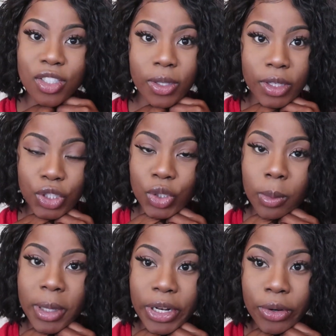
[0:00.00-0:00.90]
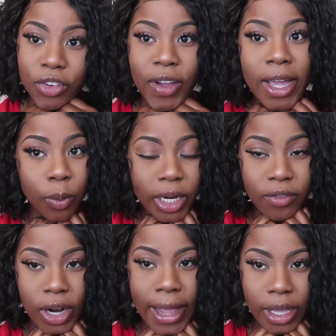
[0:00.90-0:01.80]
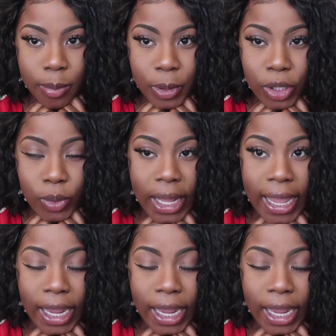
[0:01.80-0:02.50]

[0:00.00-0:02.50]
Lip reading: so that you can be notified whenever I upload